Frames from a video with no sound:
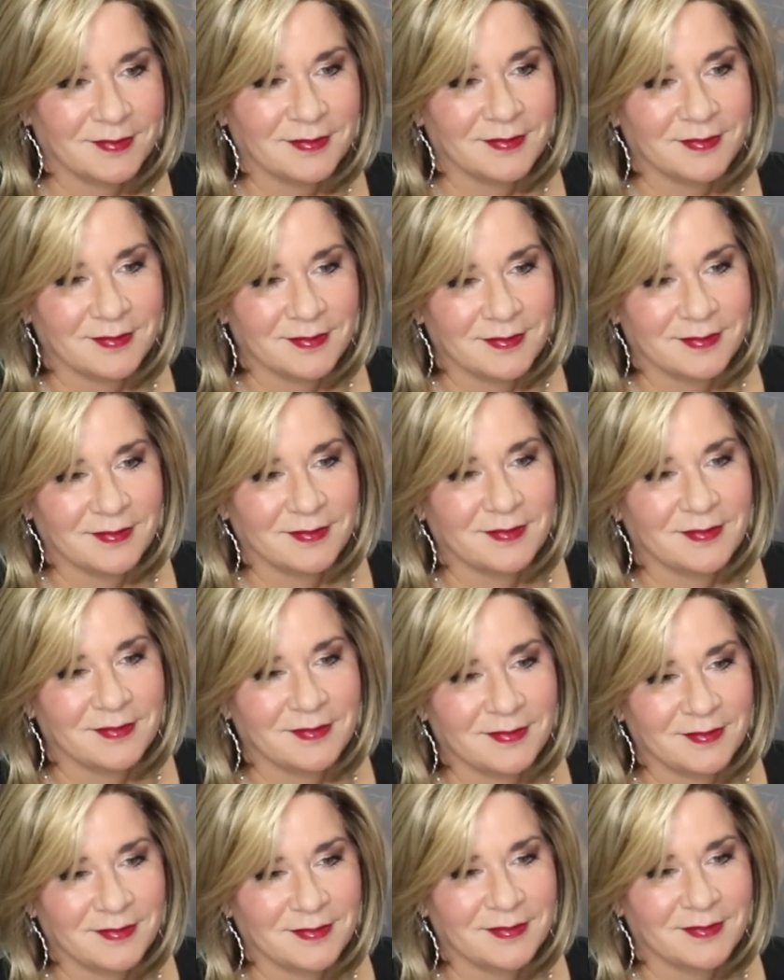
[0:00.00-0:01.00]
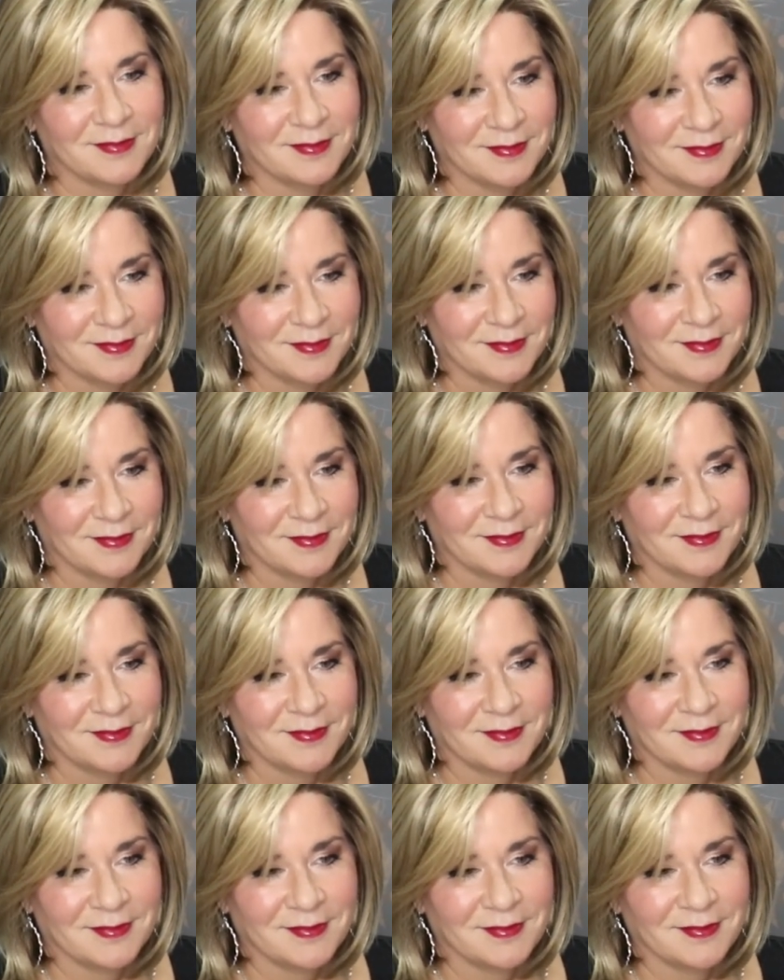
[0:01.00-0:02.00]

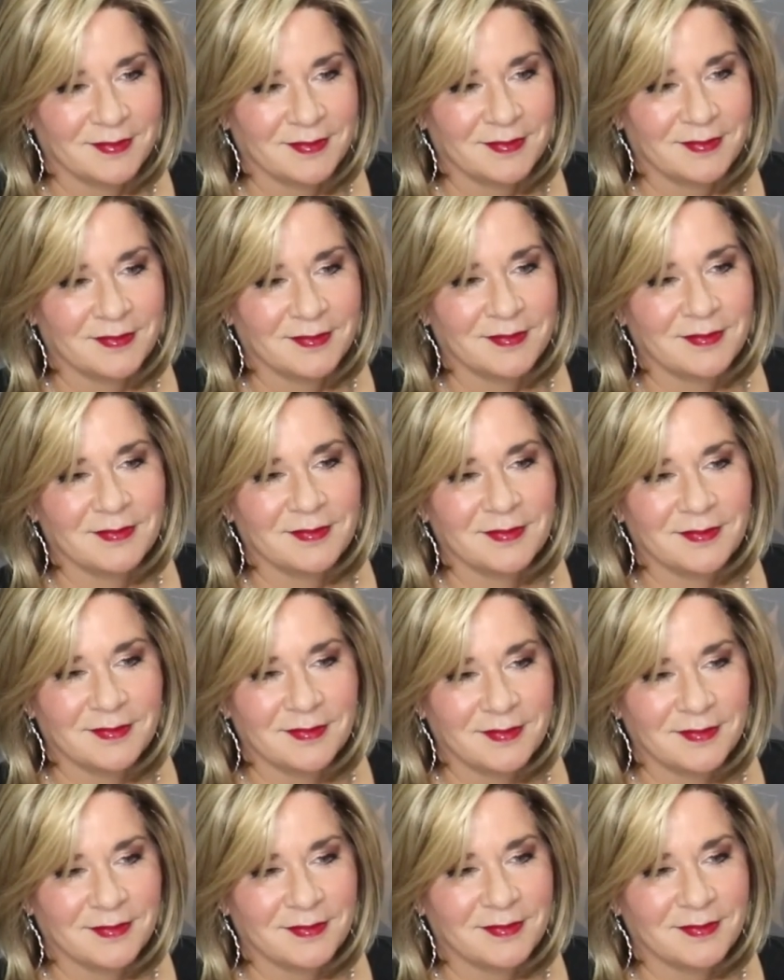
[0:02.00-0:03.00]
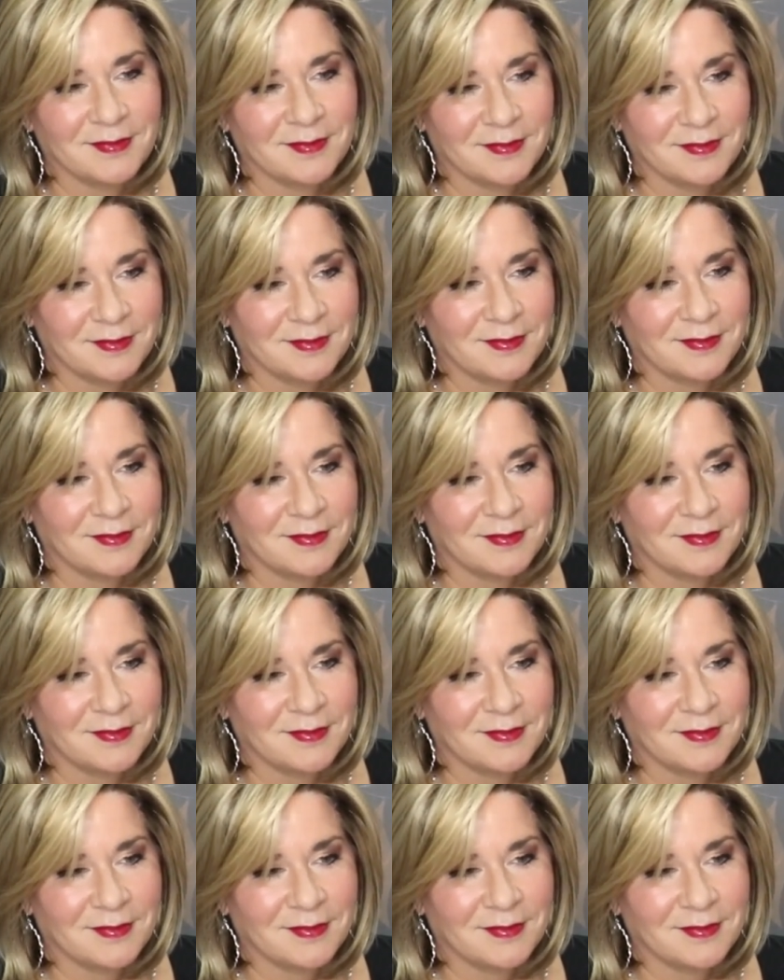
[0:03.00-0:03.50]
(silent)